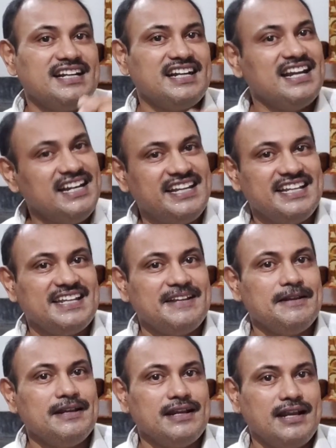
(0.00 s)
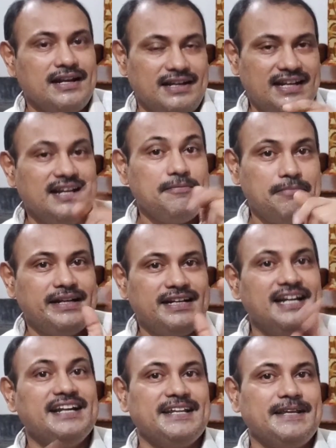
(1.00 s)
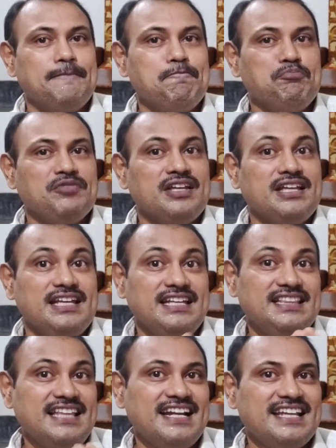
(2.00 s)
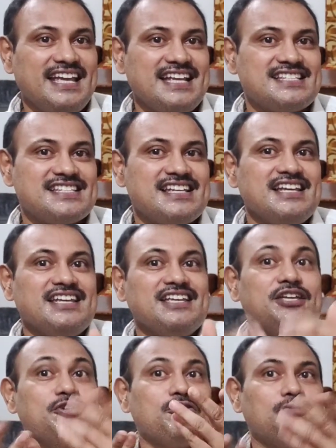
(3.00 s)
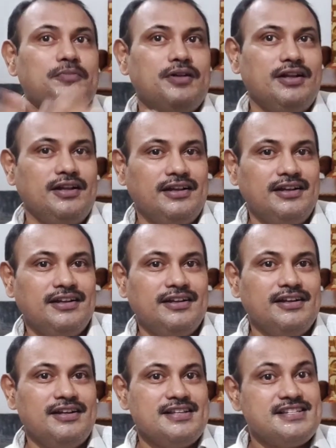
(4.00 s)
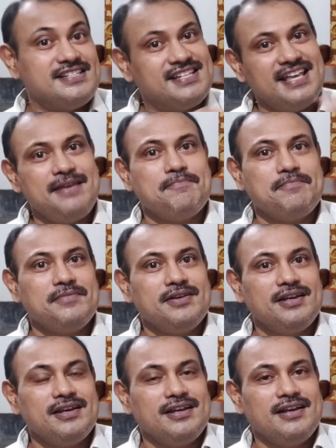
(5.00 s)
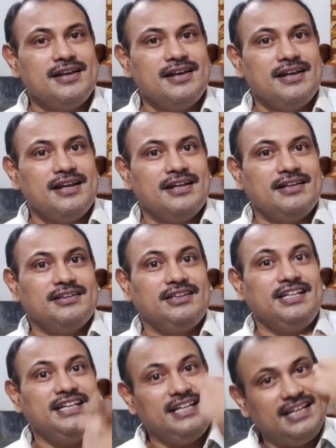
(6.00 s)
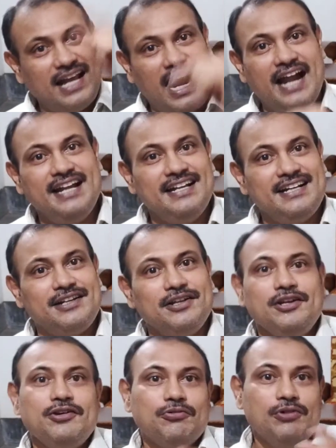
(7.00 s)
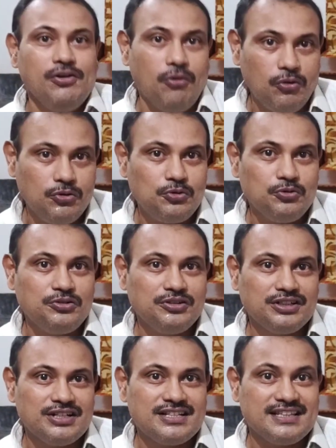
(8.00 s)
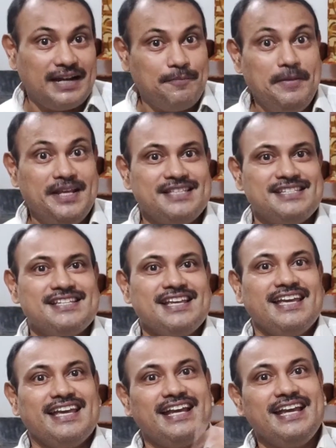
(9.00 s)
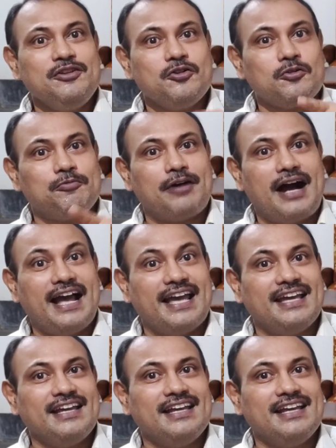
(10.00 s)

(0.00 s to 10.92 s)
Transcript: del T, del by del T, in that case your same the identity will hold. That means again your phi